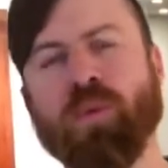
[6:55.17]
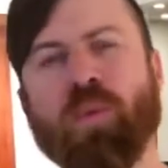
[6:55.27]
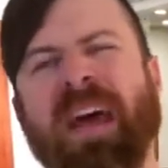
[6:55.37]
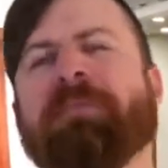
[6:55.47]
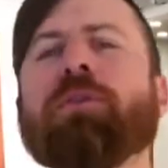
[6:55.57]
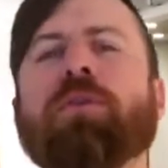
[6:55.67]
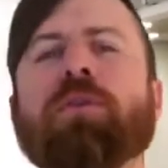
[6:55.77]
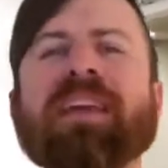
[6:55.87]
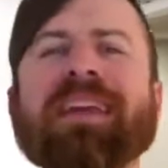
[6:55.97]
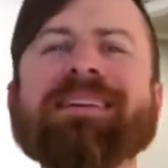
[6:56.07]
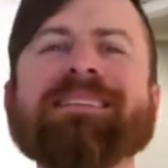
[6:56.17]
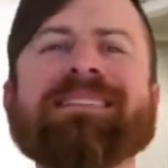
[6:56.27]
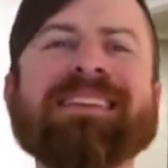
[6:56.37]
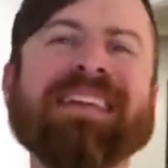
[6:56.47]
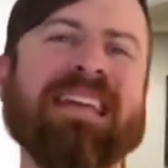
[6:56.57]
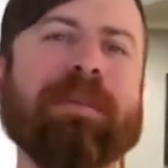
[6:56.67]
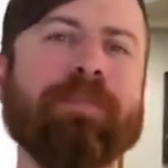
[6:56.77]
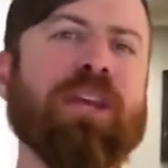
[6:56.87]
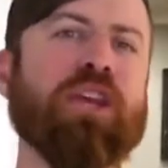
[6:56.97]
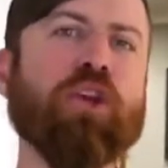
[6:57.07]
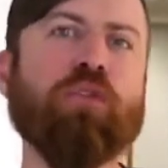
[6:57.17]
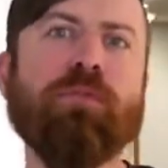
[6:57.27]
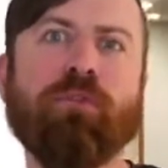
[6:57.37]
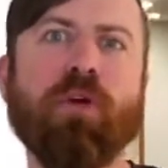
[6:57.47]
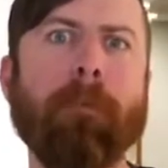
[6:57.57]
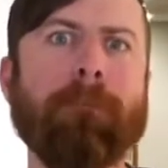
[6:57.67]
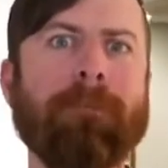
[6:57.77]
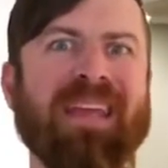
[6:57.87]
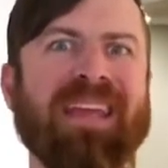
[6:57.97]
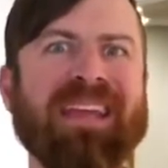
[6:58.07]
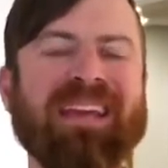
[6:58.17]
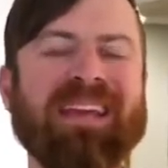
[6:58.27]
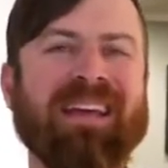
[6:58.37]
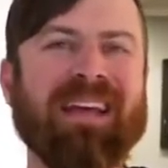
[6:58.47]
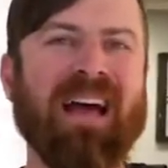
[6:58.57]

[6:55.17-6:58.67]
But whatever is keeping you from being